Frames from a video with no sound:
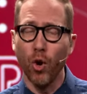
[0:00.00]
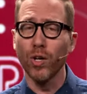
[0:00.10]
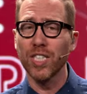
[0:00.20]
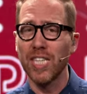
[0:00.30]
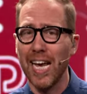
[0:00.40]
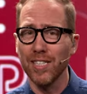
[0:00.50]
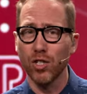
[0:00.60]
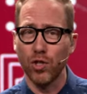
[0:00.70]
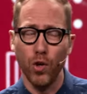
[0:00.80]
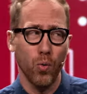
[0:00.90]
your
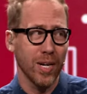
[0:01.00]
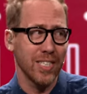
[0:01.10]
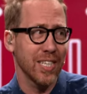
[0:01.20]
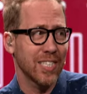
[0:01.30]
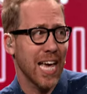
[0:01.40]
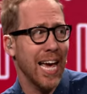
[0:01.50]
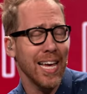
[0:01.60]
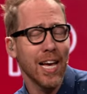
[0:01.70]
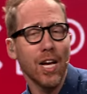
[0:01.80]
sins to, what does it say?